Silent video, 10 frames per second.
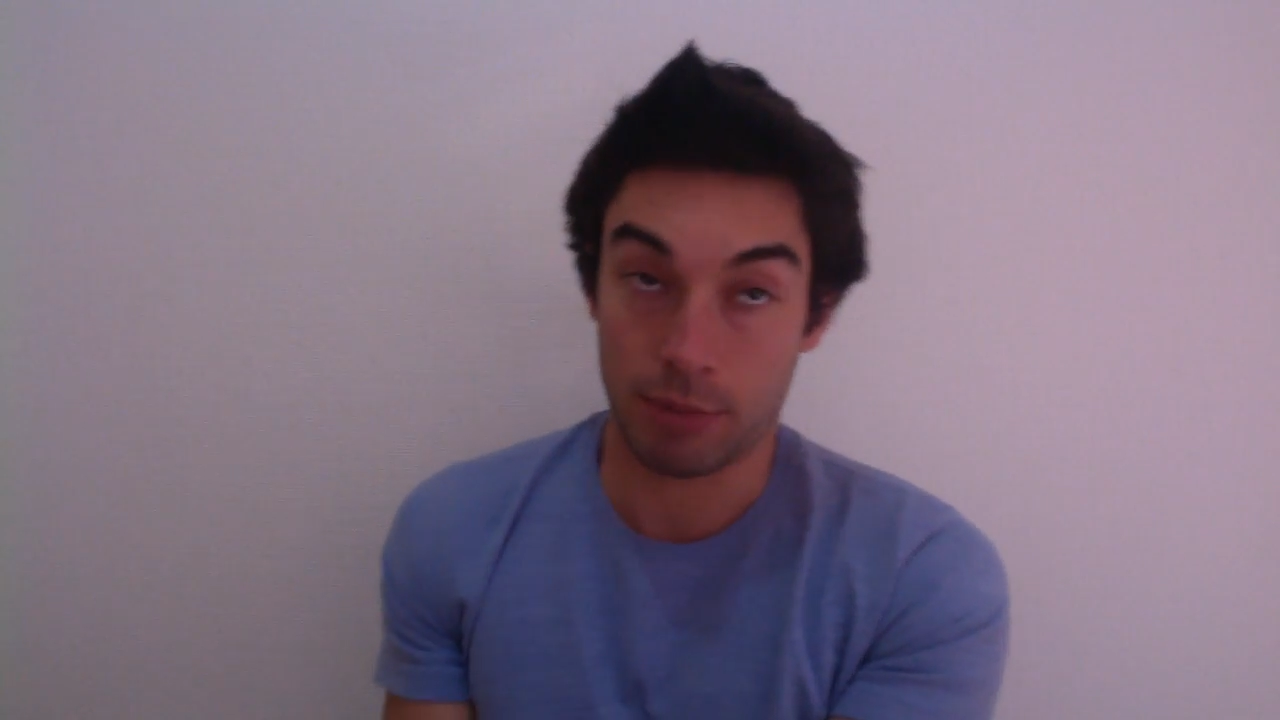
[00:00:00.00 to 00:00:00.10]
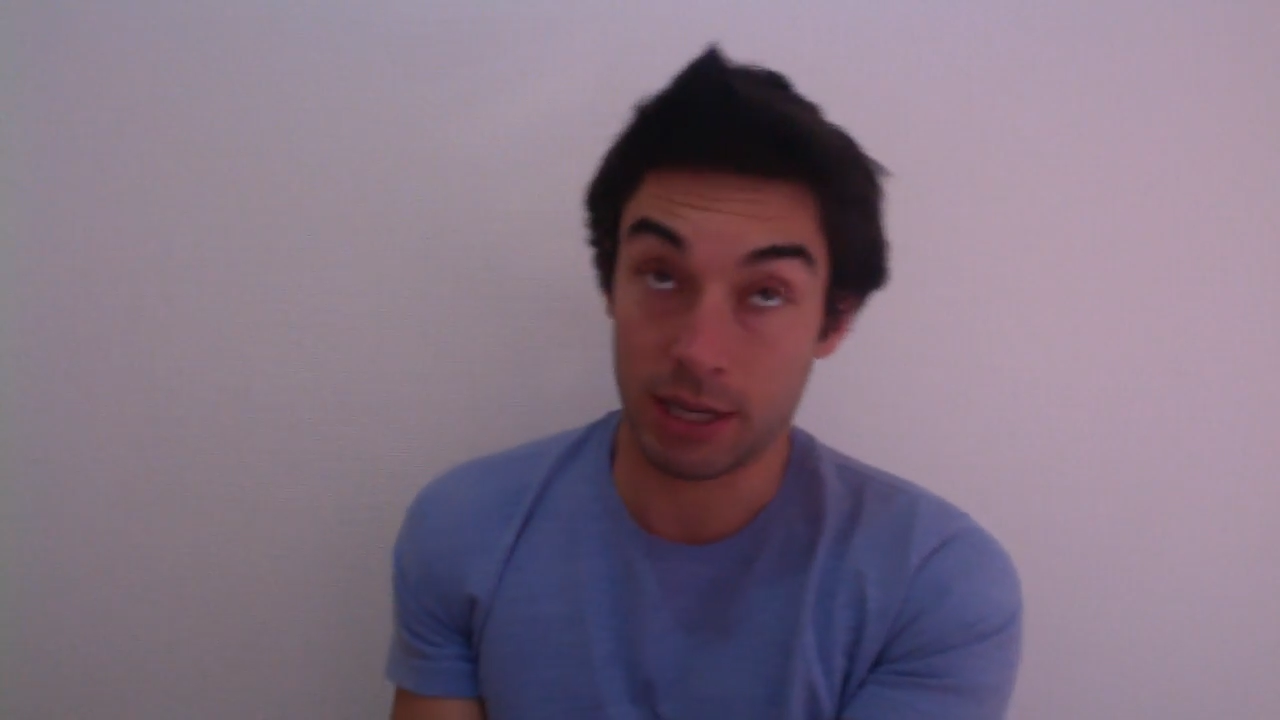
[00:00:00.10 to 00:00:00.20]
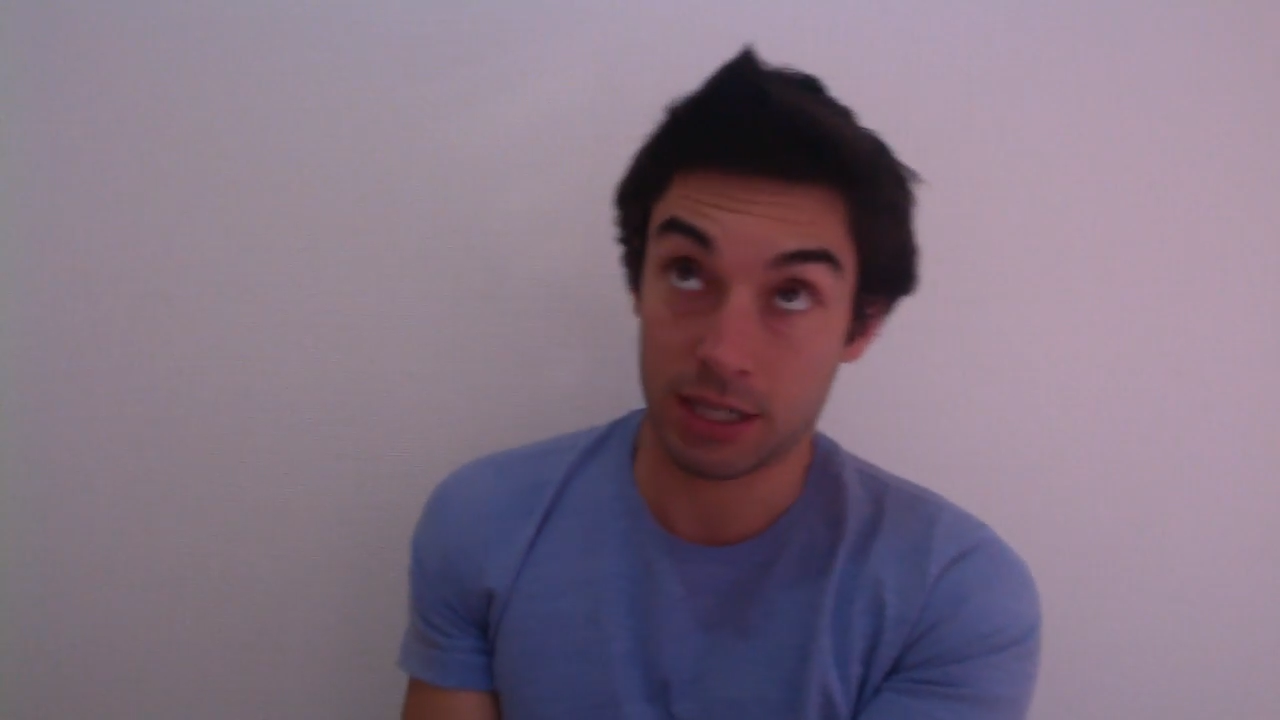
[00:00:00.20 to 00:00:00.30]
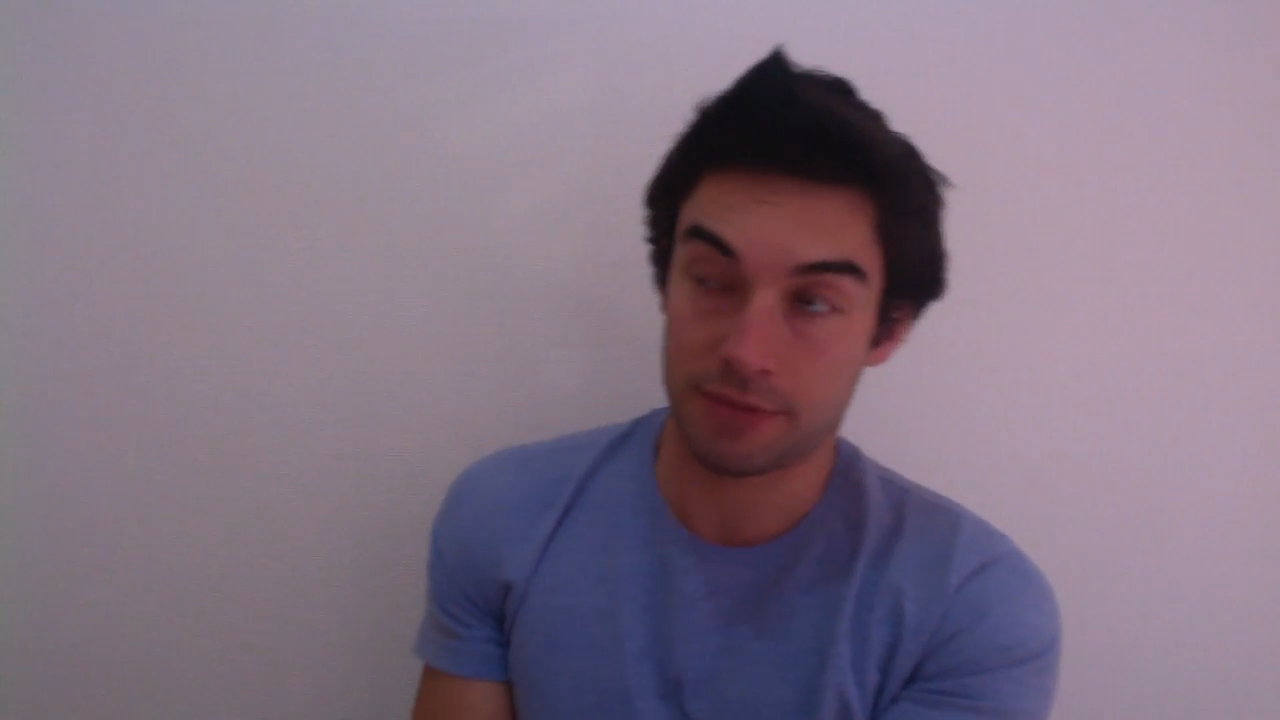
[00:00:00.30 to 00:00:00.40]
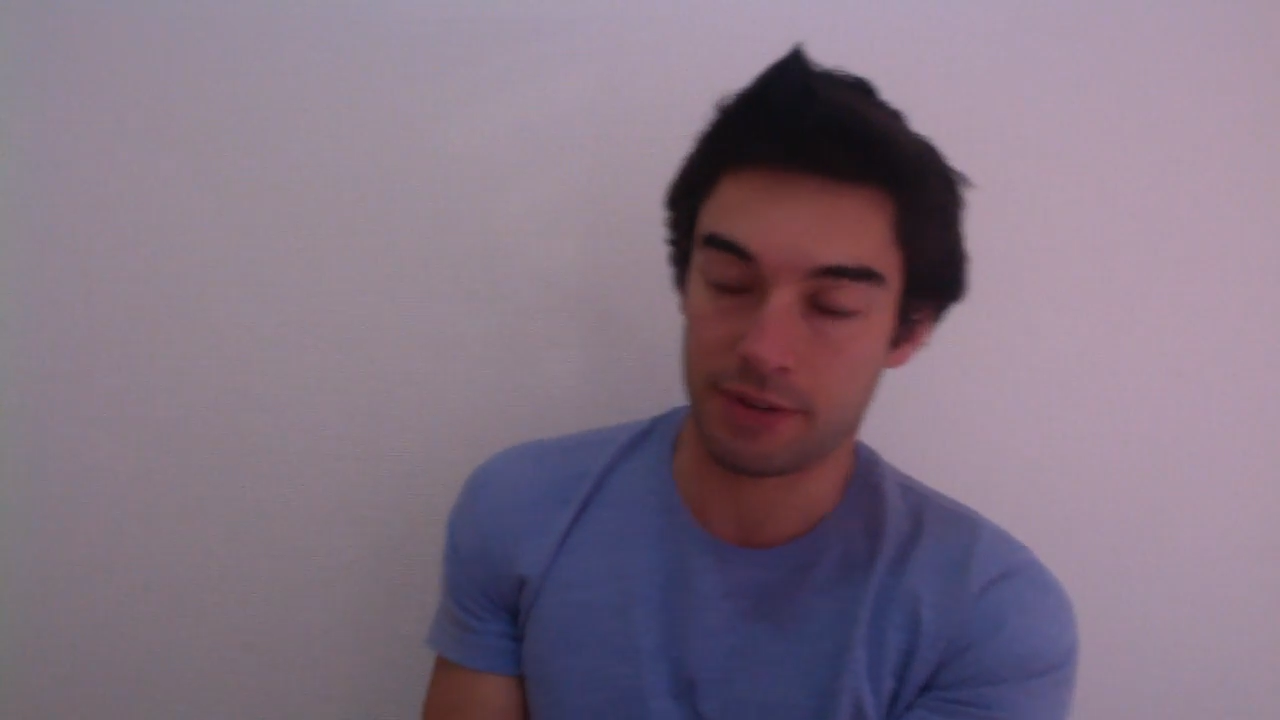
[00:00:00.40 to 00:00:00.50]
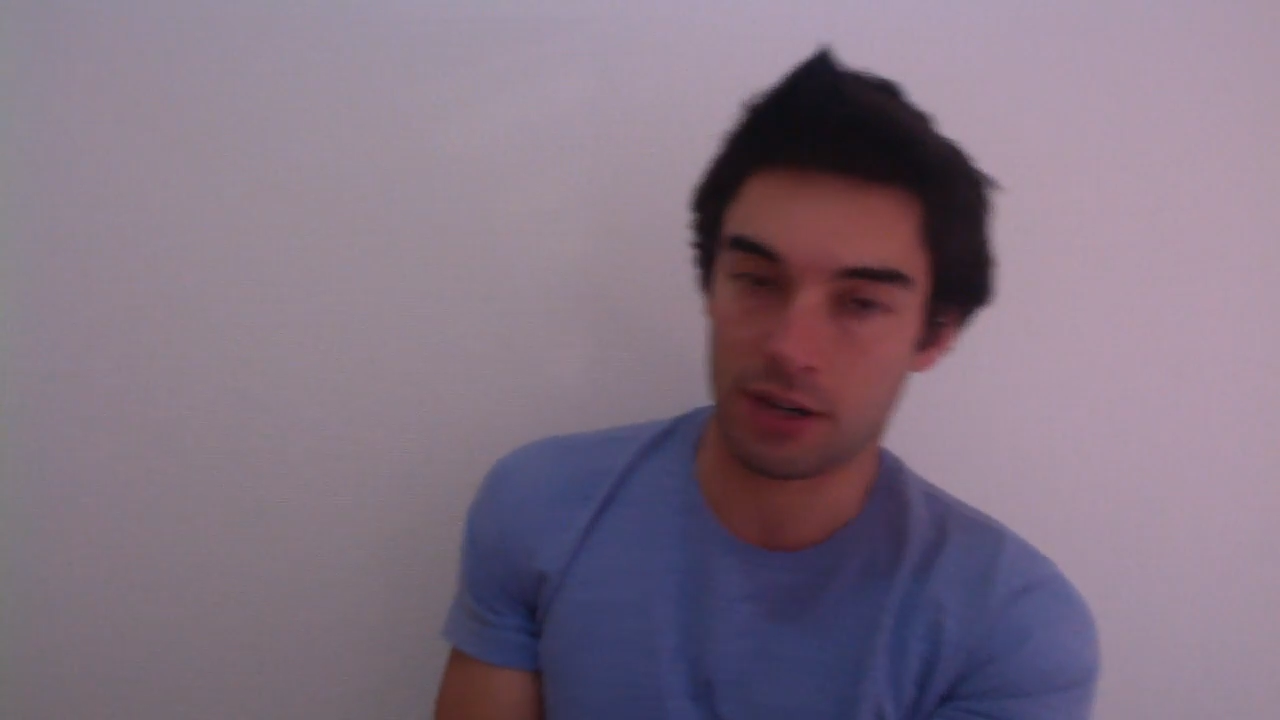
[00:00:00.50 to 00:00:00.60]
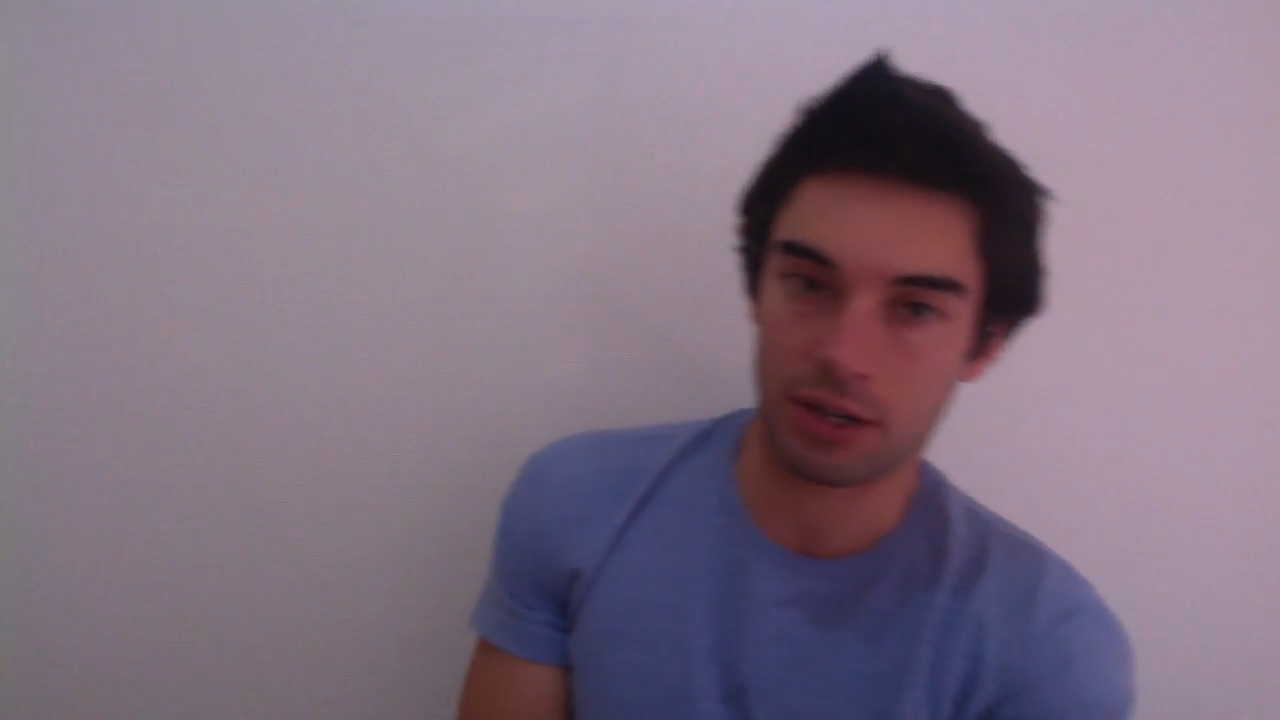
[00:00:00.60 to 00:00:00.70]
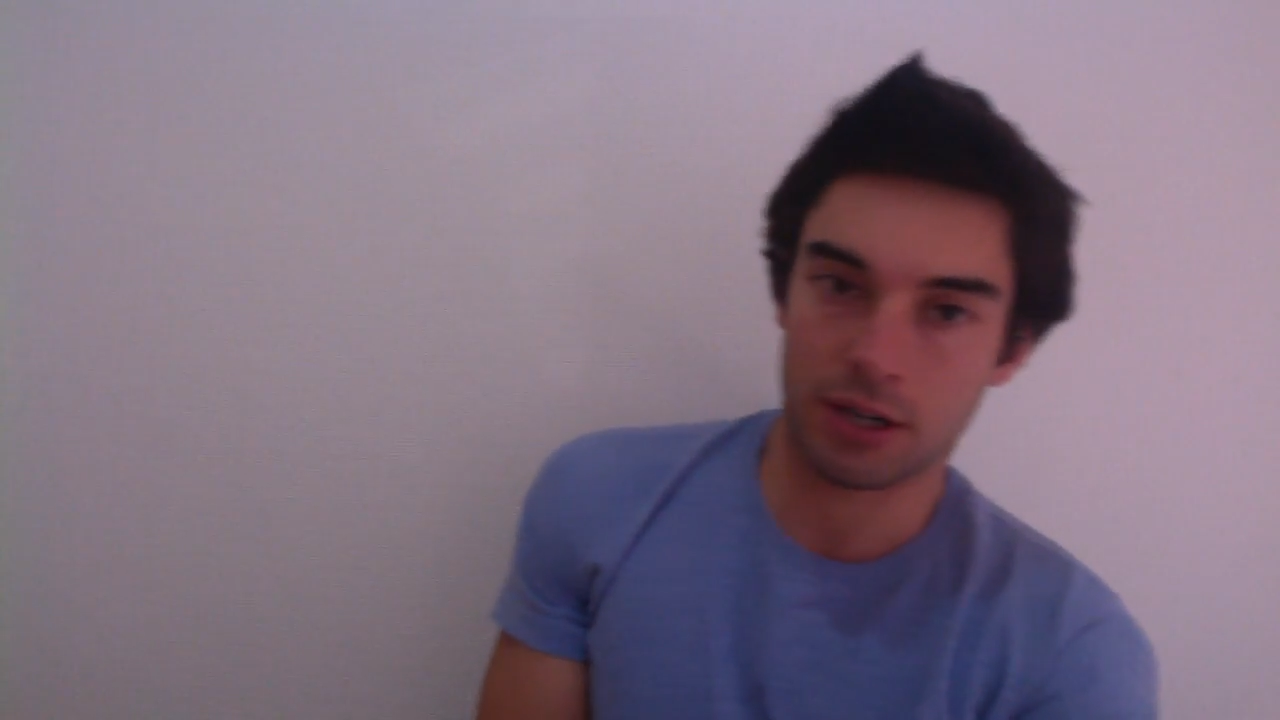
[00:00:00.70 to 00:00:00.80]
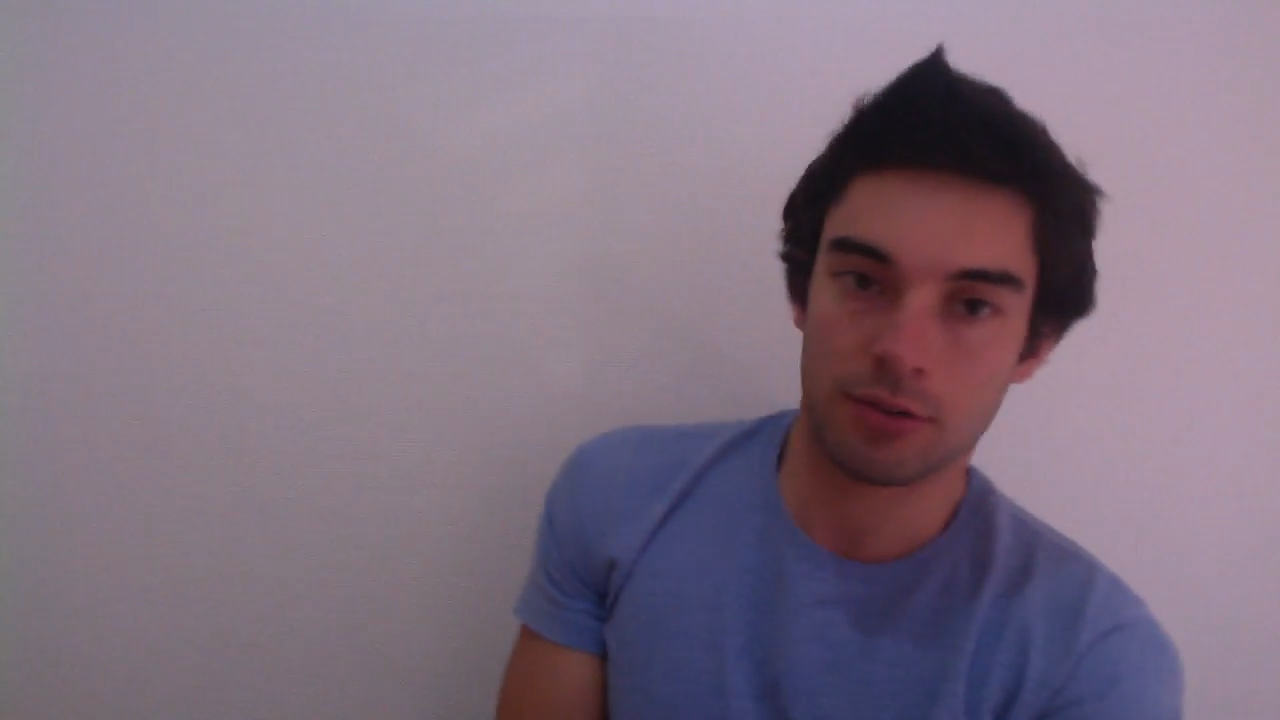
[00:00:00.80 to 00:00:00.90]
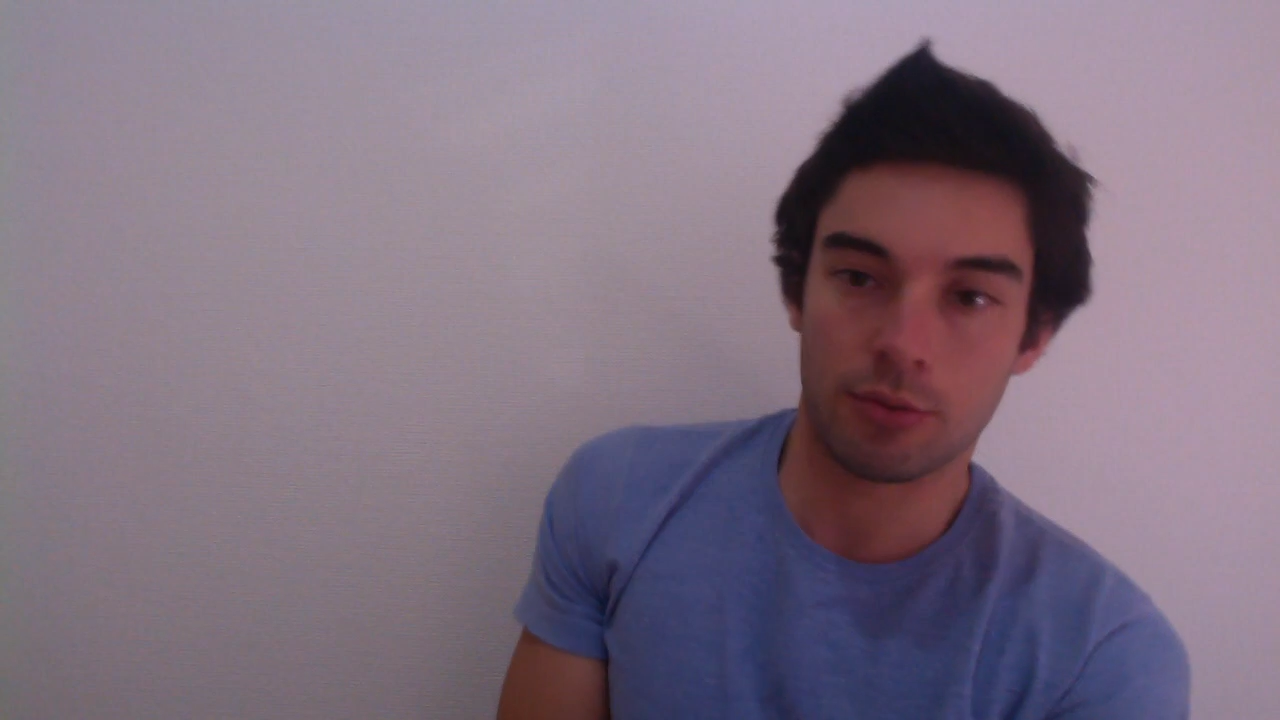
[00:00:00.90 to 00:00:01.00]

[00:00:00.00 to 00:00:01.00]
my next failure